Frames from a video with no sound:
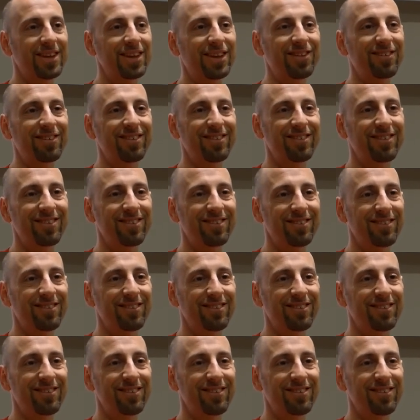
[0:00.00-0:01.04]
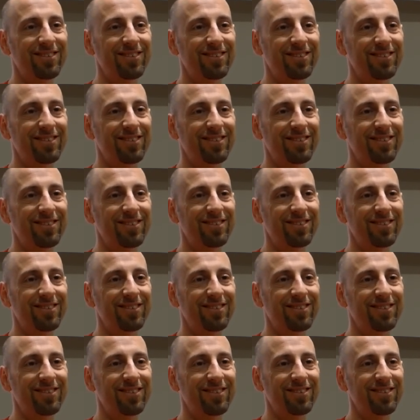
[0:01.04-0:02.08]
Thank you. In programming
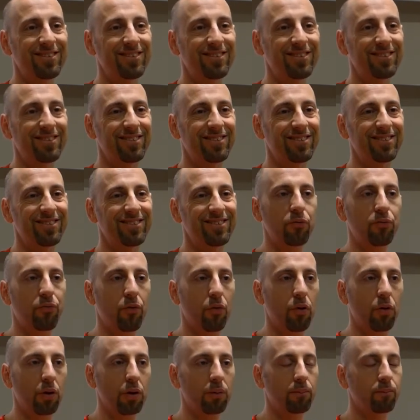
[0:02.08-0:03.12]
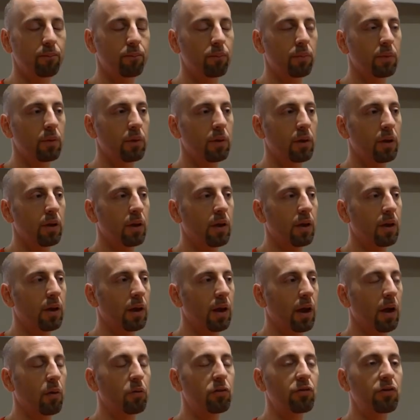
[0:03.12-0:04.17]
in 2004,
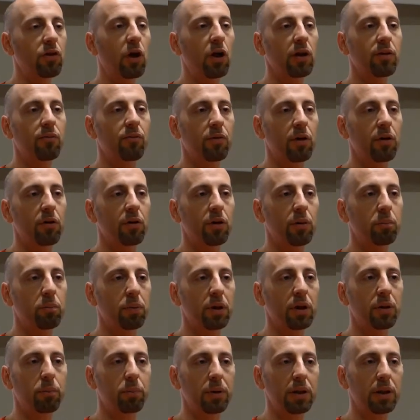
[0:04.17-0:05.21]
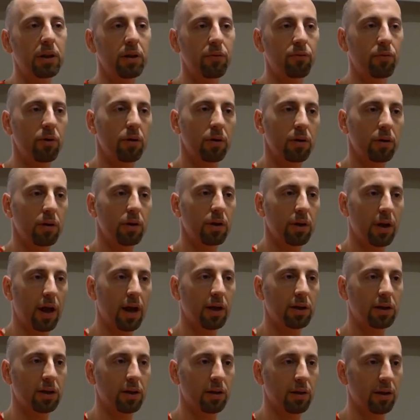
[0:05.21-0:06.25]
and I was not a very big believer in
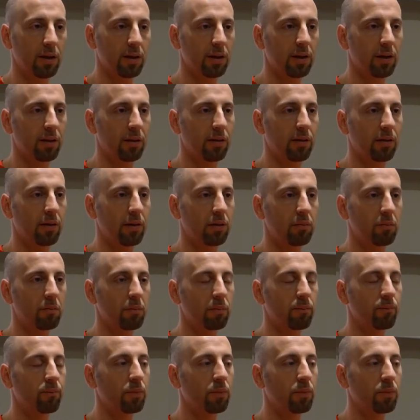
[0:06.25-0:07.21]
Agile at that time.